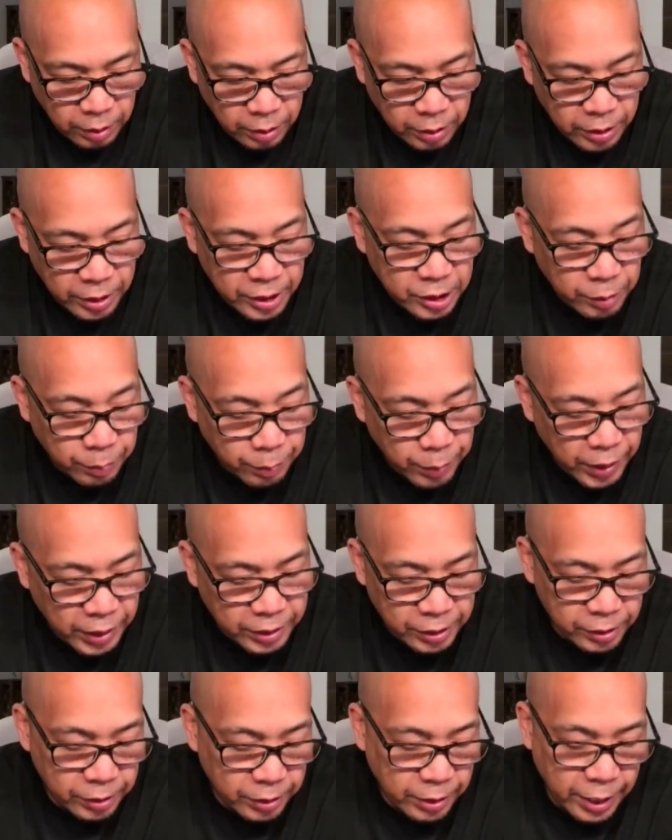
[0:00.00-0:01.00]
It's a big
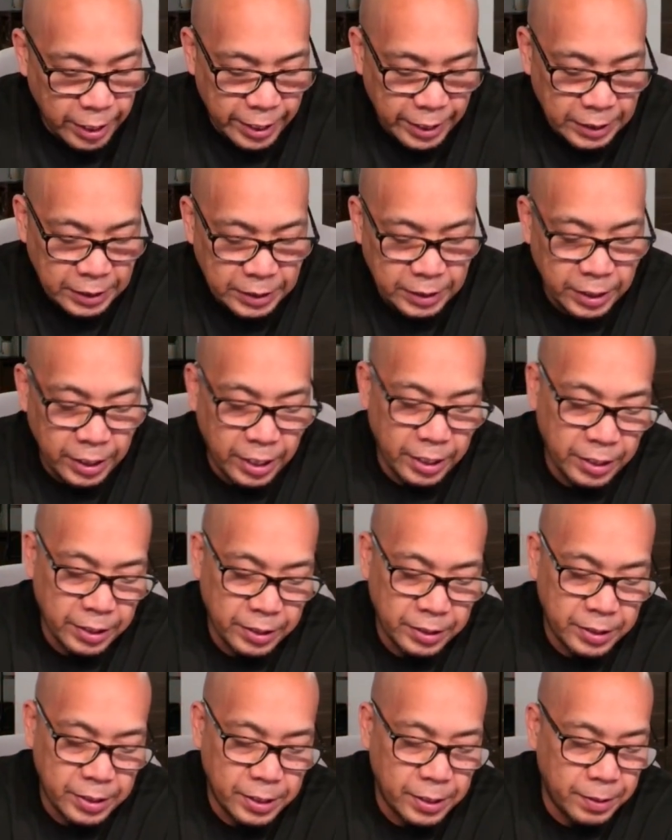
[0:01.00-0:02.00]
deal, guys,
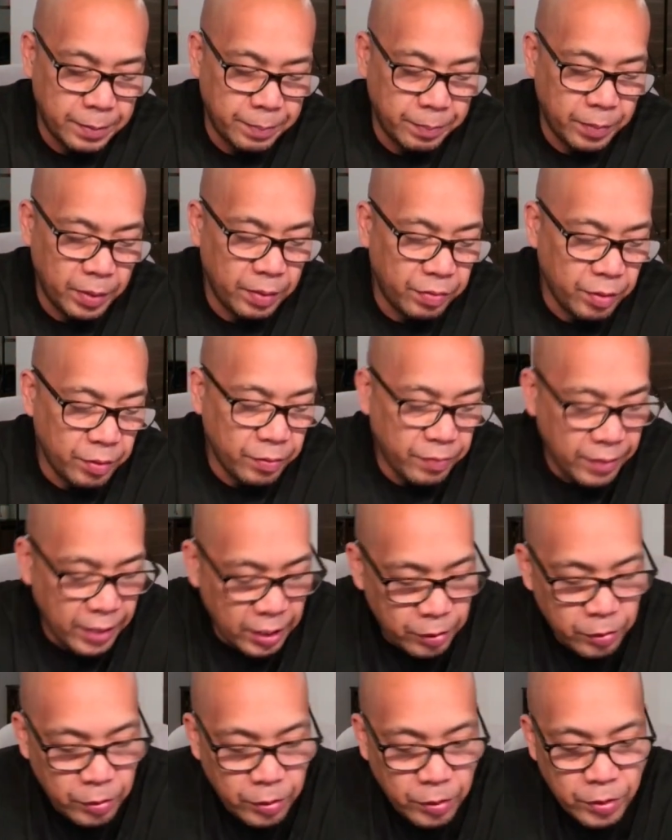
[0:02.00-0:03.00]
and if you
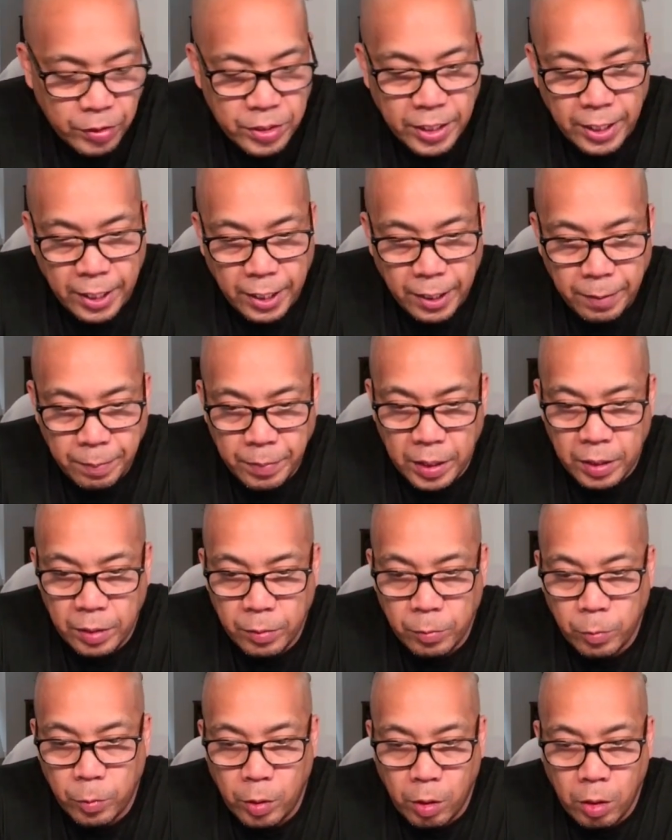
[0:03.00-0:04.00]
value your time, and
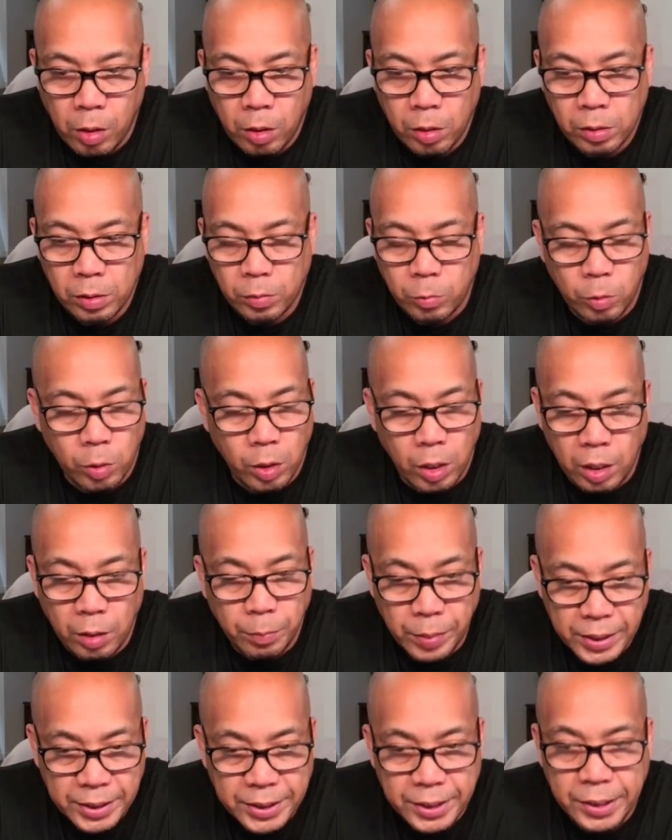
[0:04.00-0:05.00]
we're all
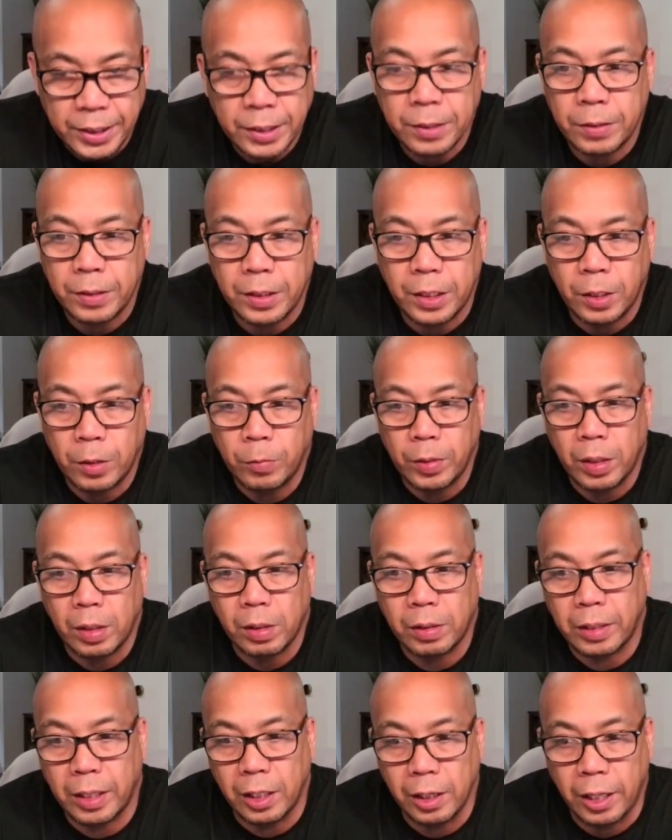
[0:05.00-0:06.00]
busy, you know, we all
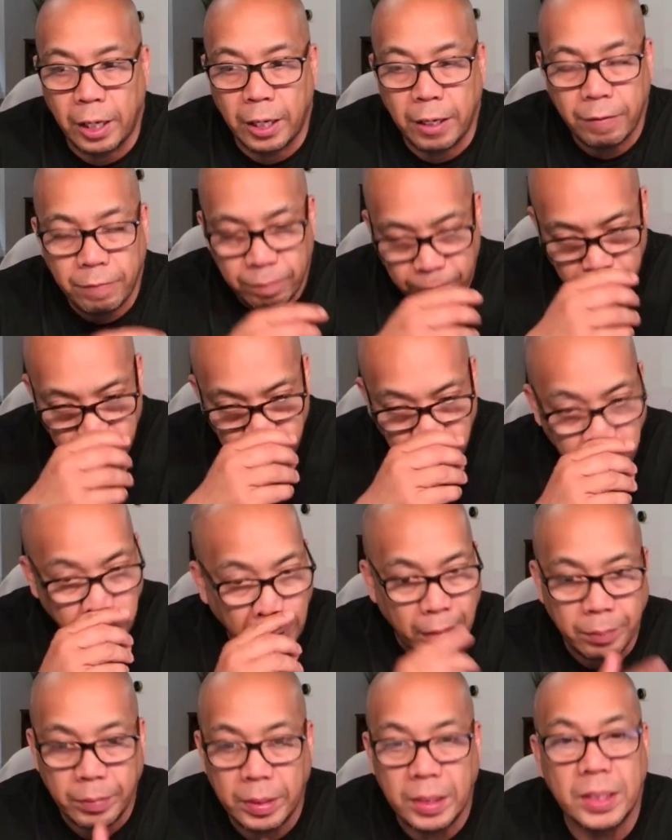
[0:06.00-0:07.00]
got life,
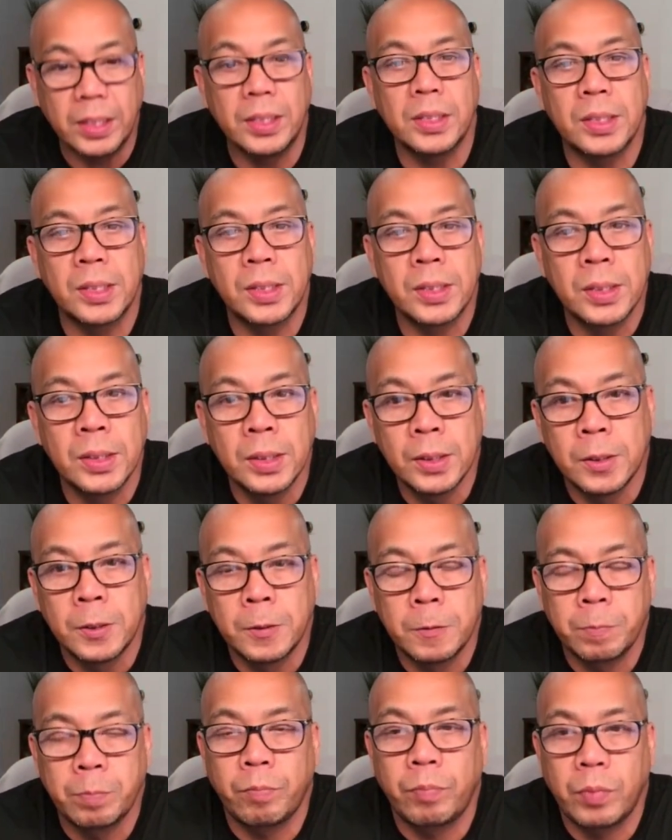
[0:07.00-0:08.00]
families,
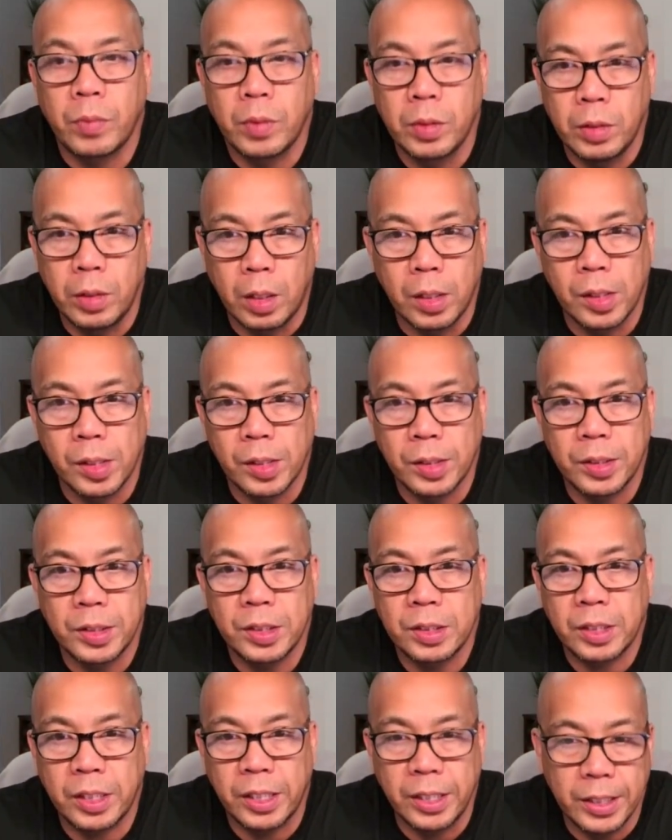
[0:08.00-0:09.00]

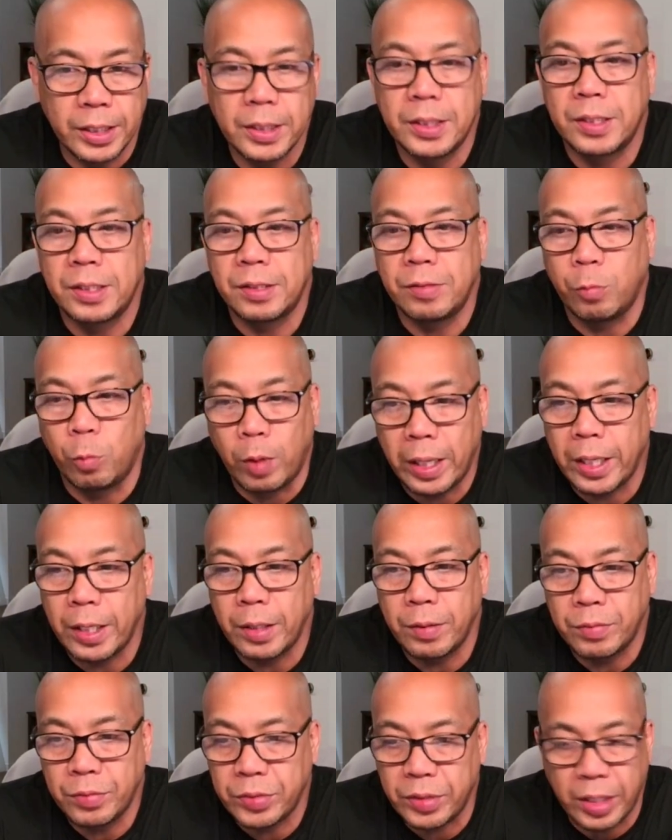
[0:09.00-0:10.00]
dogs, kids,
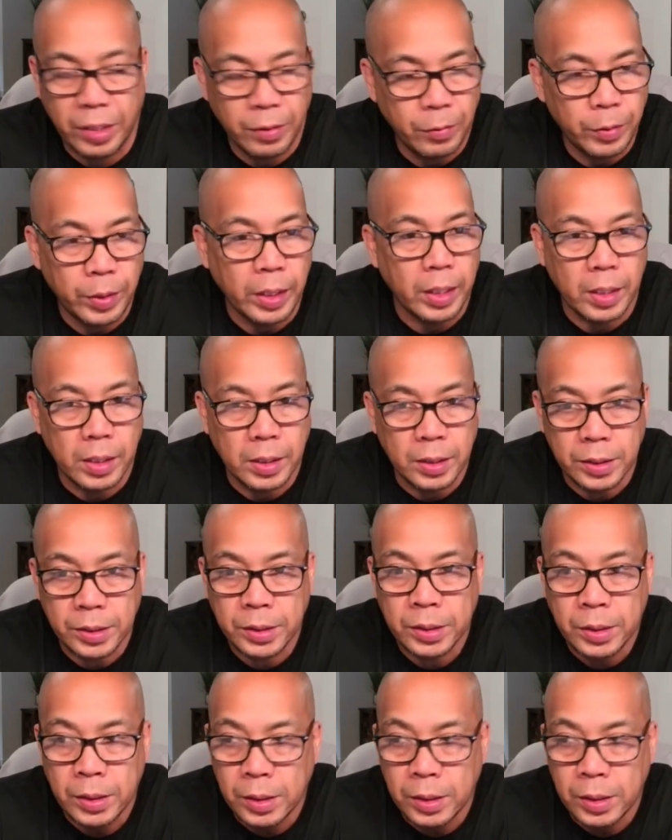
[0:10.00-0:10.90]
wives, everything else.